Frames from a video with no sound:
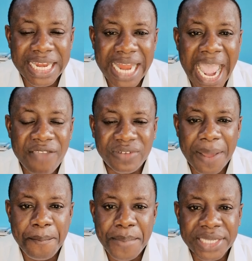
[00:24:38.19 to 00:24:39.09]
the
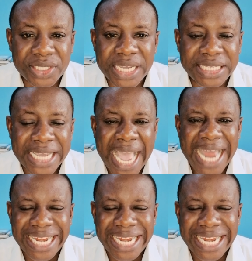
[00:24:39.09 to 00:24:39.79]
life, the message,